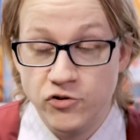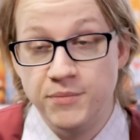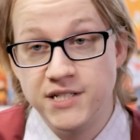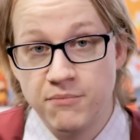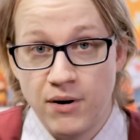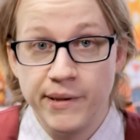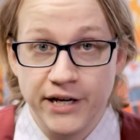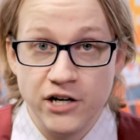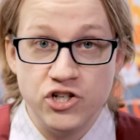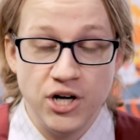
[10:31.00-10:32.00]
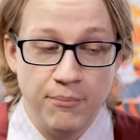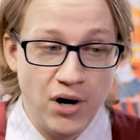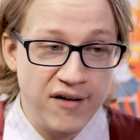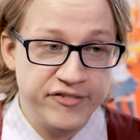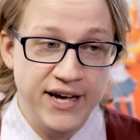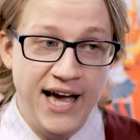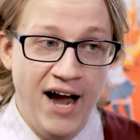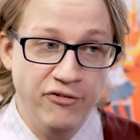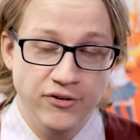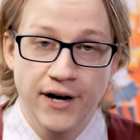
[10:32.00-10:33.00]
which means I'm probably going to jump off
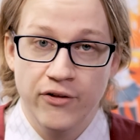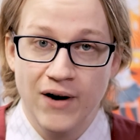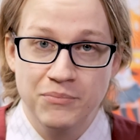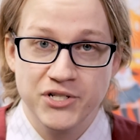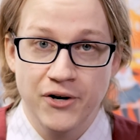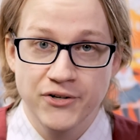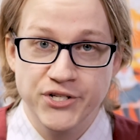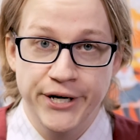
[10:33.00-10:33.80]
after another episode or